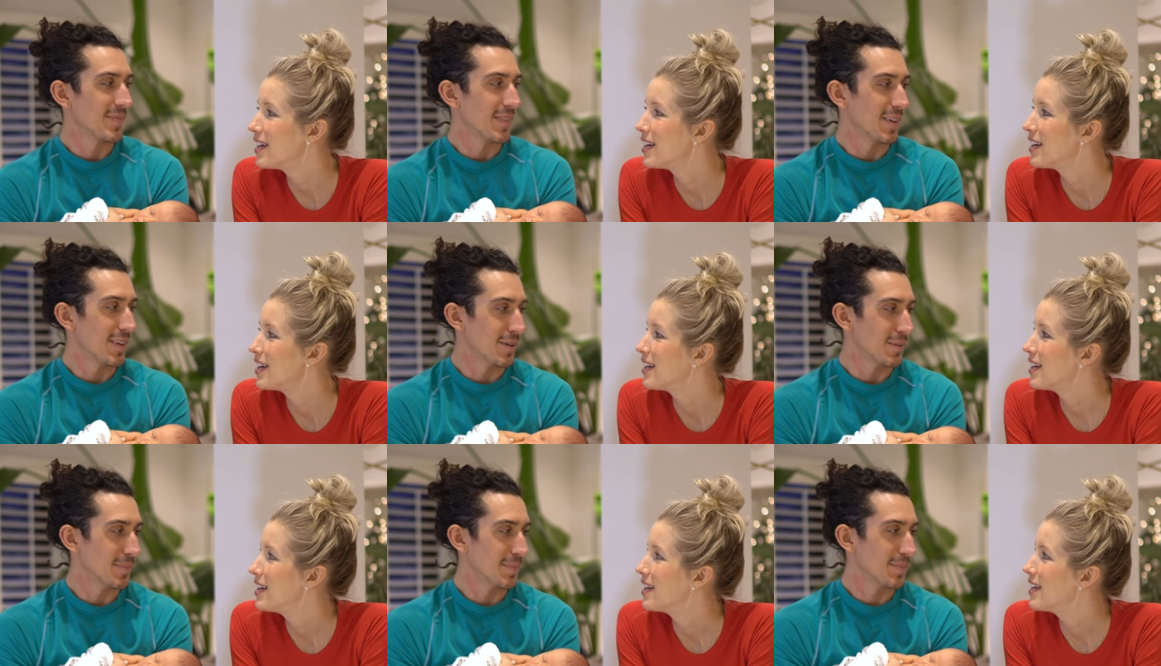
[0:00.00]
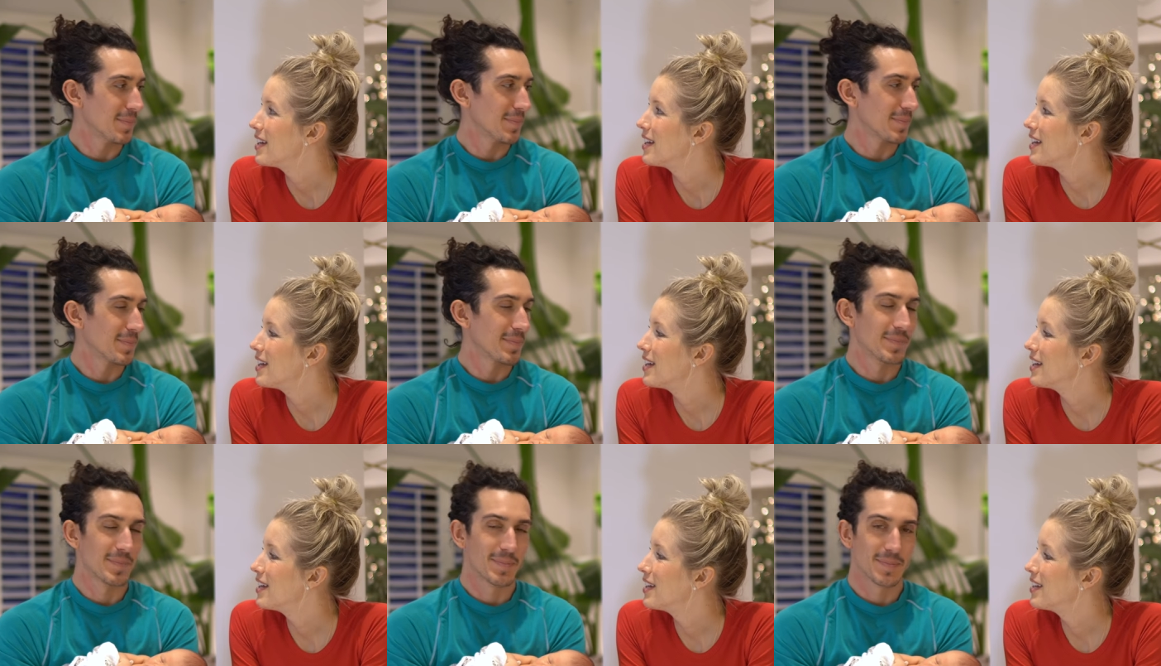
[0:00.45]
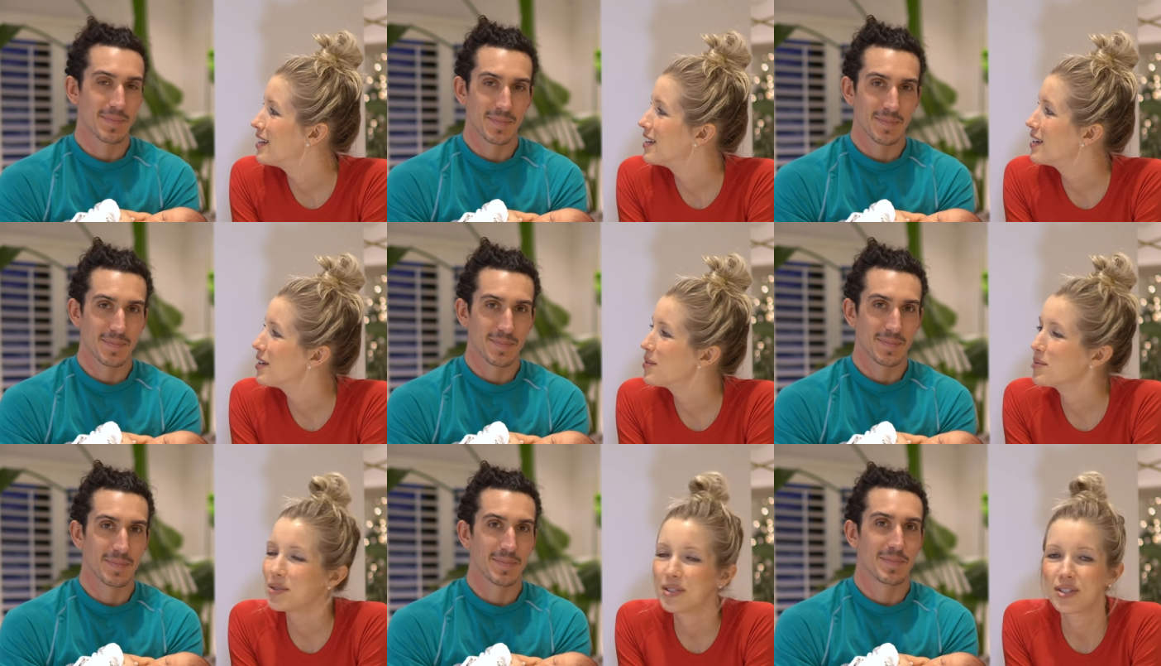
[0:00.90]
Speaker 1: Yep. And
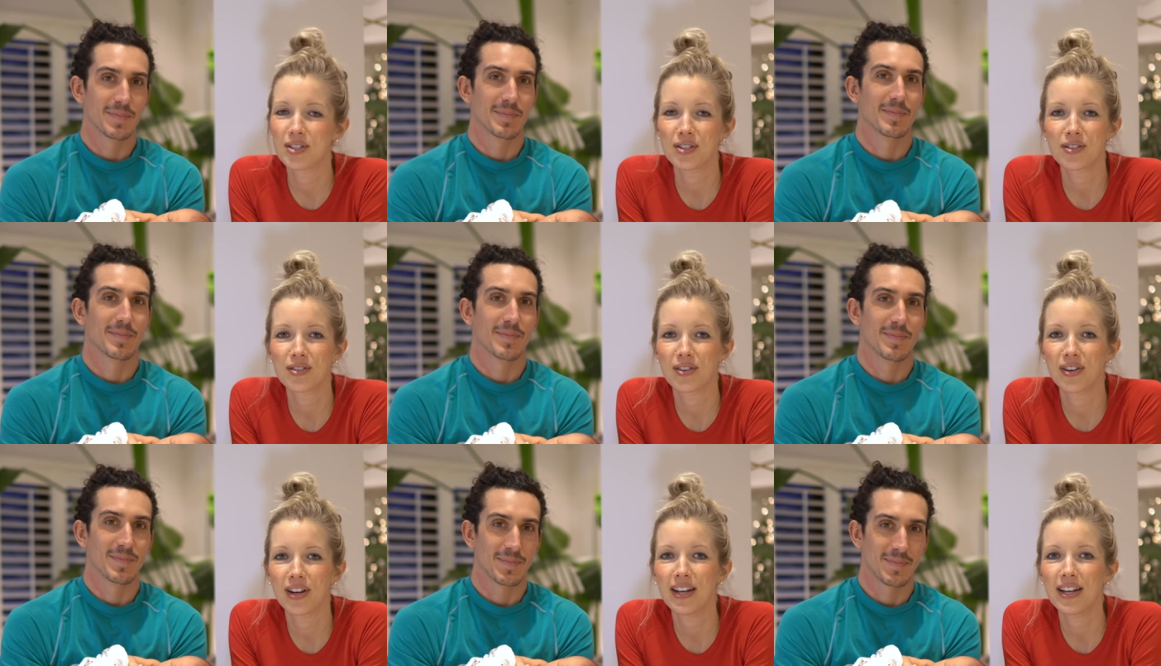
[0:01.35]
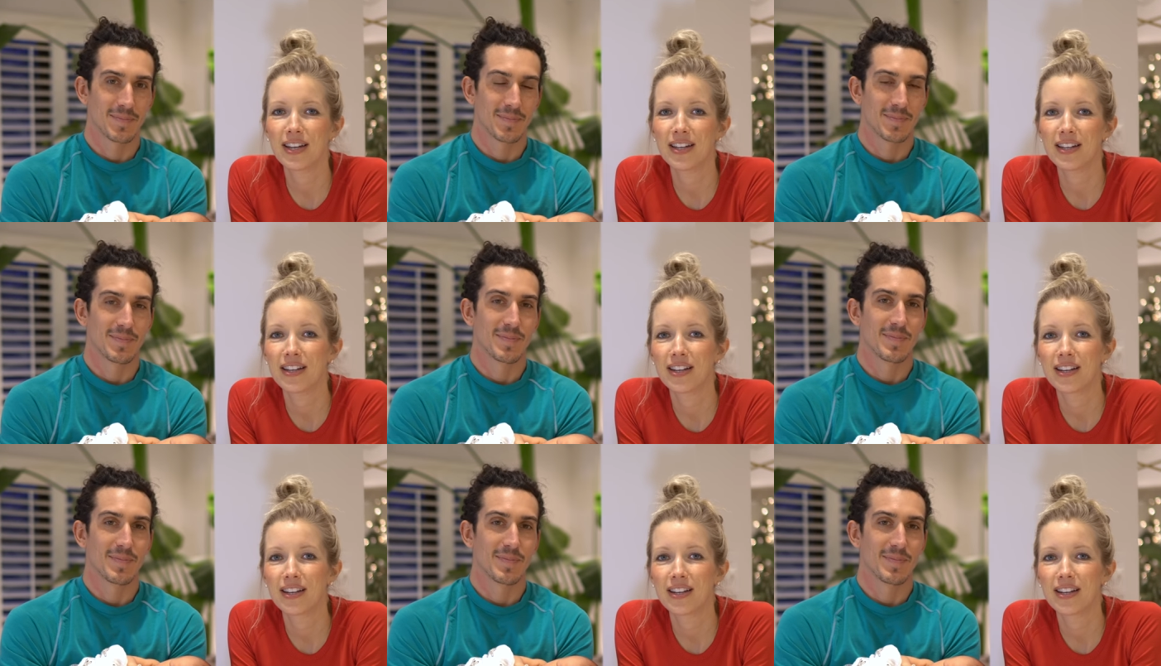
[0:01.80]
it was just great.